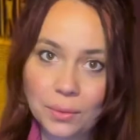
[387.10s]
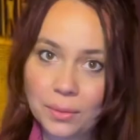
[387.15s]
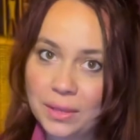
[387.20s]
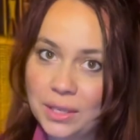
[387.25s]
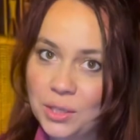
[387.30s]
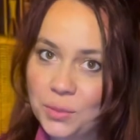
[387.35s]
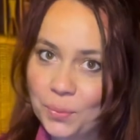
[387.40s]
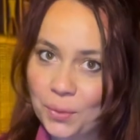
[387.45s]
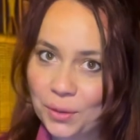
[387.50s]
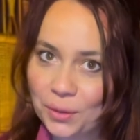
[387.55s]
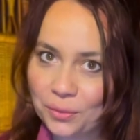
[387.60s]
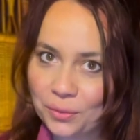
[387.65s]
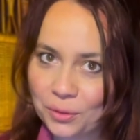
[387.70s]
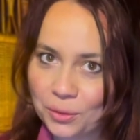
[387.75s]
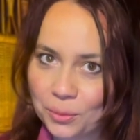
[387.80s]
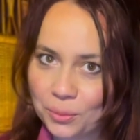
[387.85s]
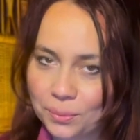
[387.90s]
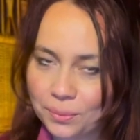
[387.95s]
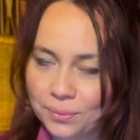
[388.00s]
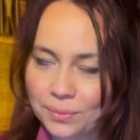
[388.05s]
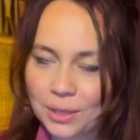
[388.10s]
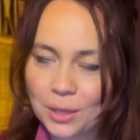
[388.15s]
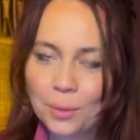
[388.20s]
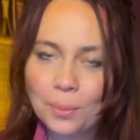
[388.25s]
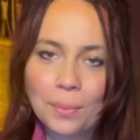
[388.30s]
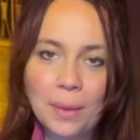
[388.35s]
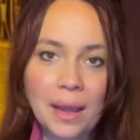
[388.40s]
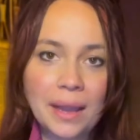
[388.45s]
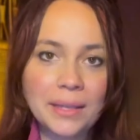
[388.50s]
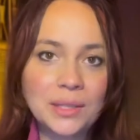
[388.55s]
this perfume
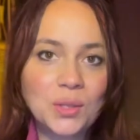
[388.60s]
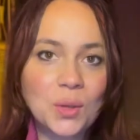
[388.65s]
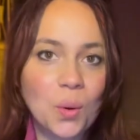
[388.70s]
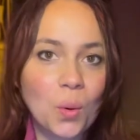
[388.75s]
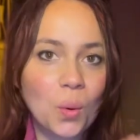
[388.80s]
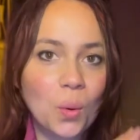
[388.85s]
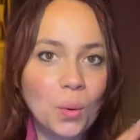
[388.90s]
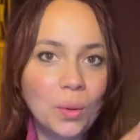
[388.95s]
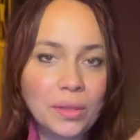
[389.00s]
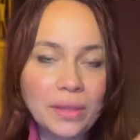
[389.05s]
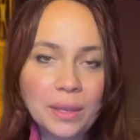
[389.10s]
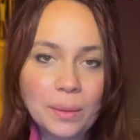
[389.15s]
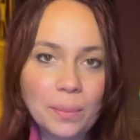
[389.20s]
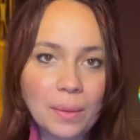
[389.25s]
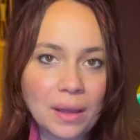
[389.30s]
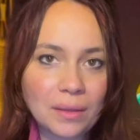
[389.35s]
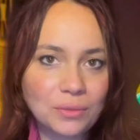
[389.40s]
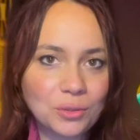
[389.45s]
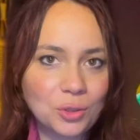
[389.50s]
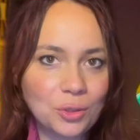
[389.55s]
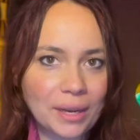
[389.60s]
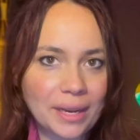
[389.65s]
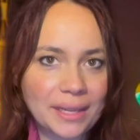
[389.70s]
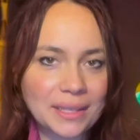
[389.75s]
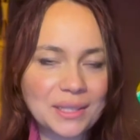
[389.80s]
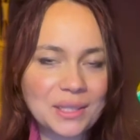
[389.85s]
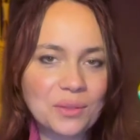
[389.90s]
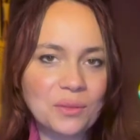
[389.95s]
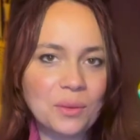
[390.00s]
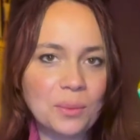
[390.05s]
combines all the above
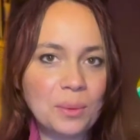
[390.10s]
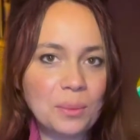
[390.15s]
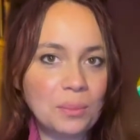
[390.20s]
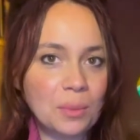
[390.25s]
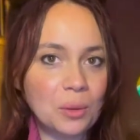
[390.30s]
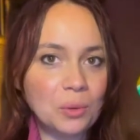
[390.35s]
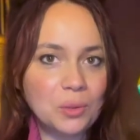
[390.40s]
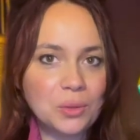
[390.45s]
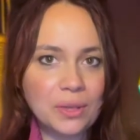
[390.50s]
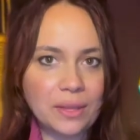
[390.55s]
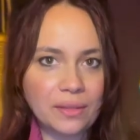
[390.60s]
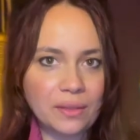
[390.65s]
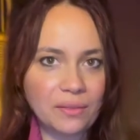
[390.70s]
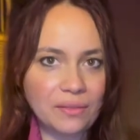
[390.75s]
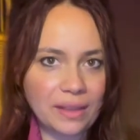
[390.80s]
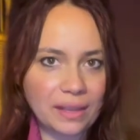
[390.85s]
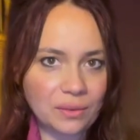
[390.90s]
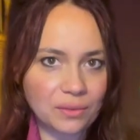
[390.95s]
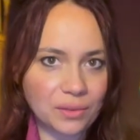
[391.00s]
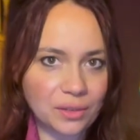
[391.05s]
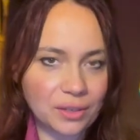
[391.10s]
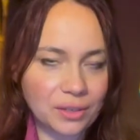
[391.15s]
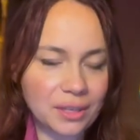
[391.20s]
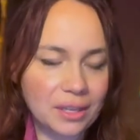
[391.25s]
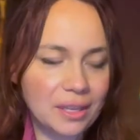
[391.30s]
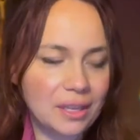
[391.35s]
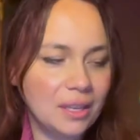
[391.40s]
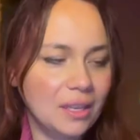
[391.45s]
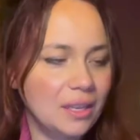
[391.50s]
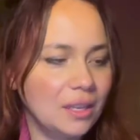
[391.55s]
traits of the mimosa and the vetiver
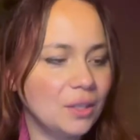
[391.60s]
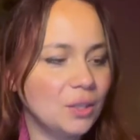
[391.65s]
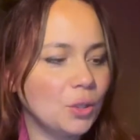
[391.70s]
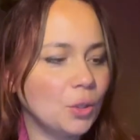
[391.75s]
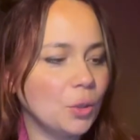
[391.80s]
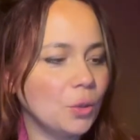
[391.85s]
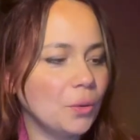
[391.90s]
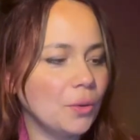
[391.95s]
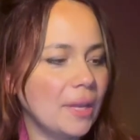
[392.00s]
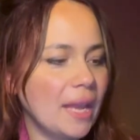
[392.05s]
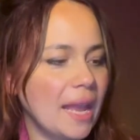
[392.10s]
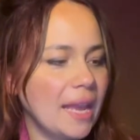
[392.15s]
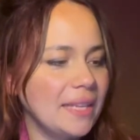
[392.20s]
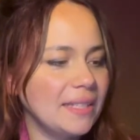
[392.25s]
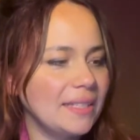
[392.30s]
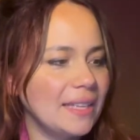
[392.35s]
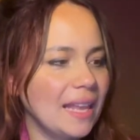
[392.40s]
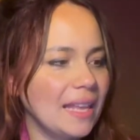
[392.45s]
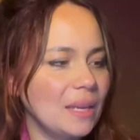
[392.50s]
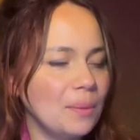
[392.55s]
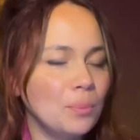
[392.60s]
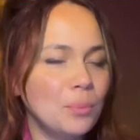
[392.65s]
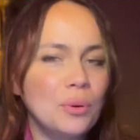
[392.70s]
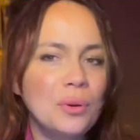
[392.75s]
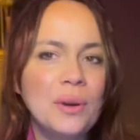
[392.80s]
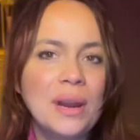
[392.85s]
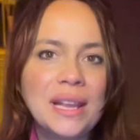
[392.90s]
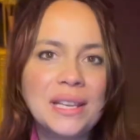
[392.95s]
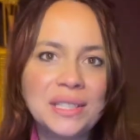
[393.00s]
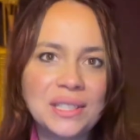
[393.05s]
to create an
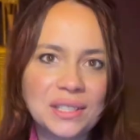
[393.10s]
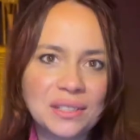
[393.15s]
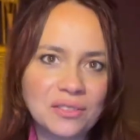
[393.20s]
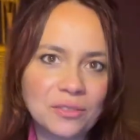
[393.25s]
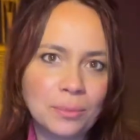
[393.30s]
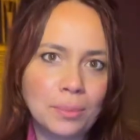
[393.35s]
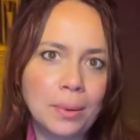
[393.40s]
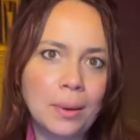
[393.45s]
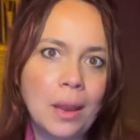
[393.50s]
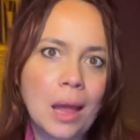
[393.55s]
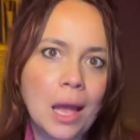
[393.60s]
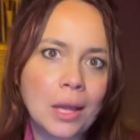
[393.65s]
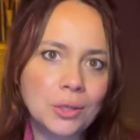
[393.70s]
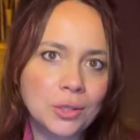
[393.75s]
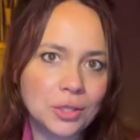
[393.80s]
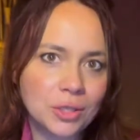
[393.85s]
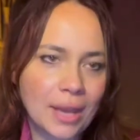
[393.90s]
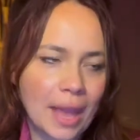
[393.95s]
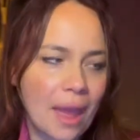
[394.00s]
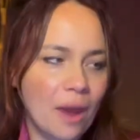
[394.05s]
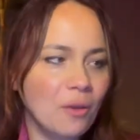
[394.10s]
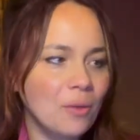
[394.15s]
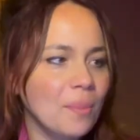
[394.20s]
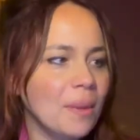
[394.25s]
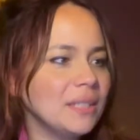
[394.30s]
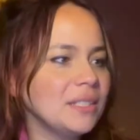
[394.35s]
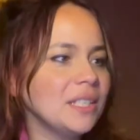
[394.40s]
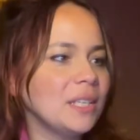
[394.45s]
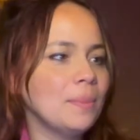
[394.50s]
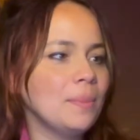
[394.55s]
impressive, plush,
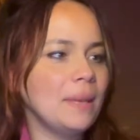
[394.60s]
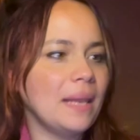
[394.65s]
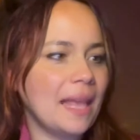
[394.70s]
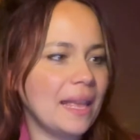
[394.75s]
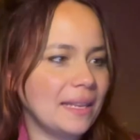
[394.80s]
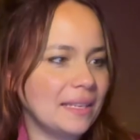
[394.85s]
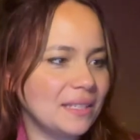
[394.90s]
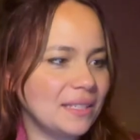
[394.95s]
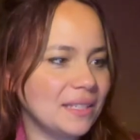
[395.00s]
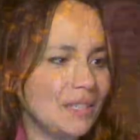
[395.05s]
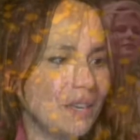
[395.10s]
aromatic blend